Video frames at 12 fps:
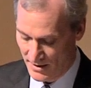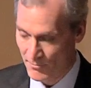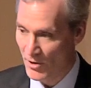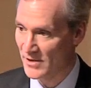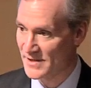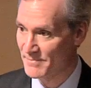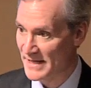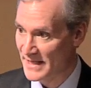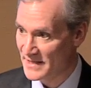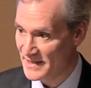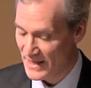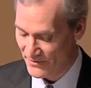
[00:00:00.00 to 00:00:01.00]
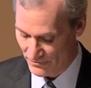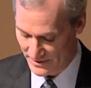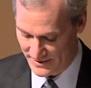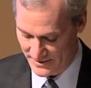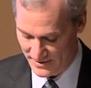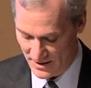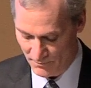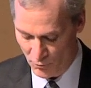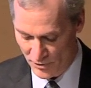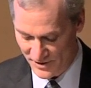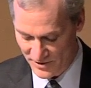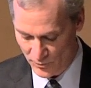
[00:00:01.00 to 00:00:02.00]
Paul's many discoveries are
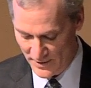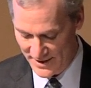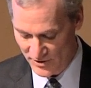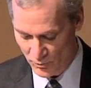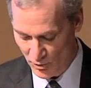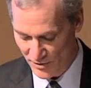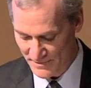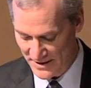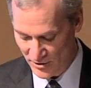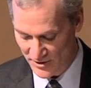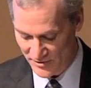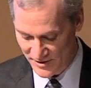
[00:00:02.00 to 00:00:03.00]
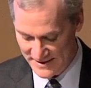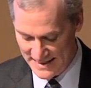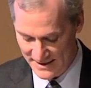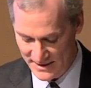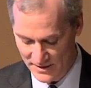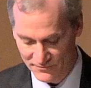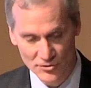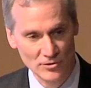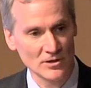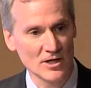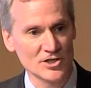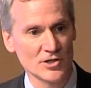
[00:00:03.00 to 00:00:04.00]
pointing the way toward a better understanding of
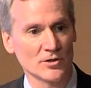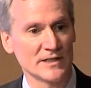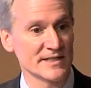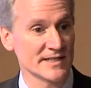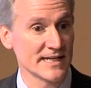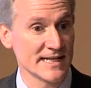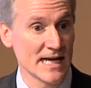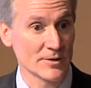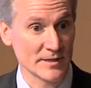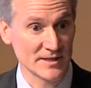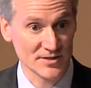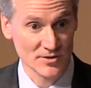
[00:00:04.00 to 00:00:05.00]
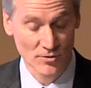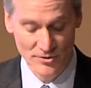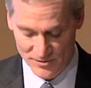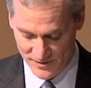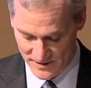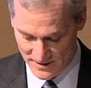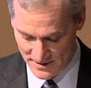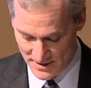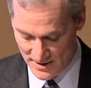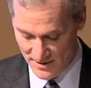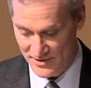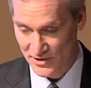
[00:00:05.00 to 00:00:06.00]
neurological and psychiatric disorders,
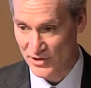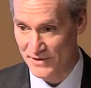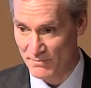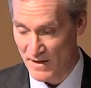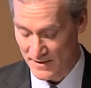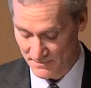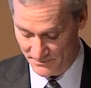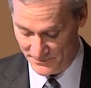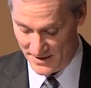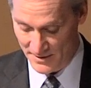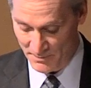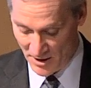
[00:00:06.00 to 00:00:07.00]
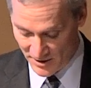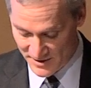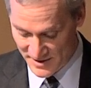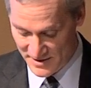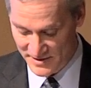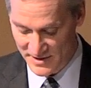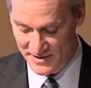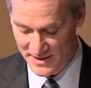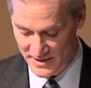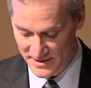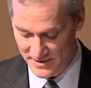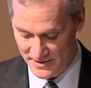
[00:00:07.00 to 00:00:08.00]
such as Parkinson's
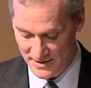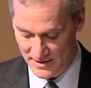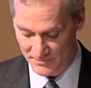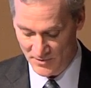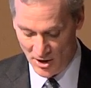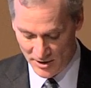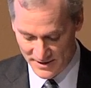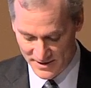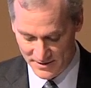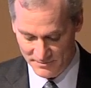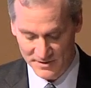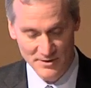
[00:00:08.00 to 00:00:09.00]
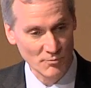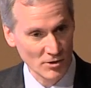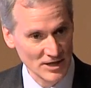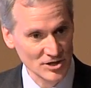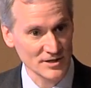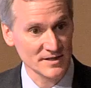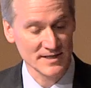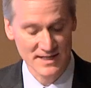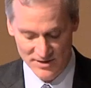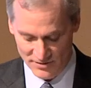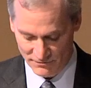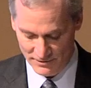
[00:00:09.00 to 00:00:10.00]
disease, autism, depression,
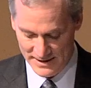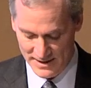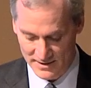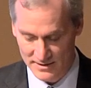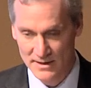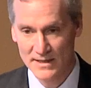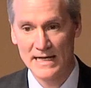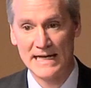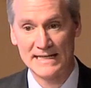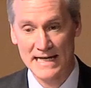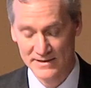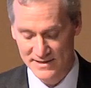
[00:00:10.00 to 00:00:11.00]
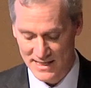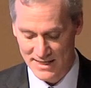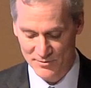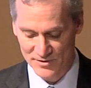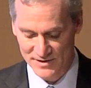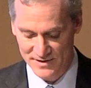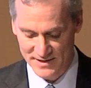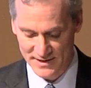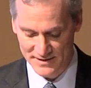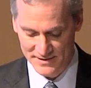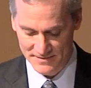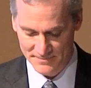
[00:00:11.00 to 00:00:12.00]
schizophrenia, and Alzheimer's
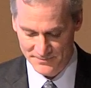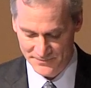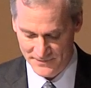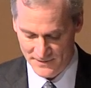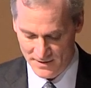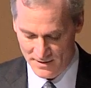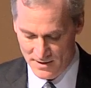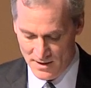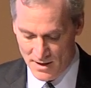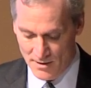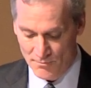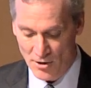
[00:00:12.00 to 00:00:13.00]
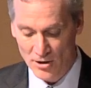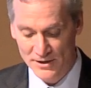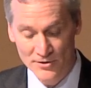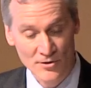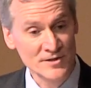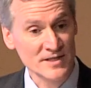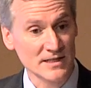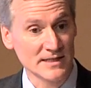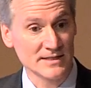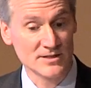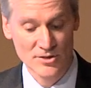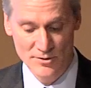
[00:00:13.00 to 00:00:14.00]
disease. Paul and
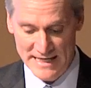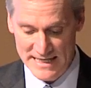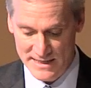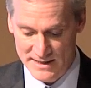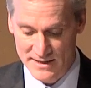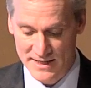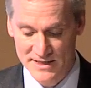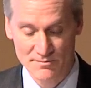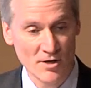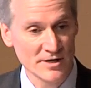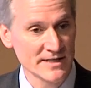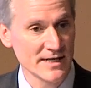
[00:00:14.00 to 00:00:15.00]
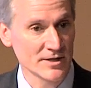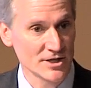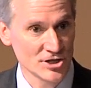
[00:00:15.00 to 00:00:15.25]
Ursula donated his monetary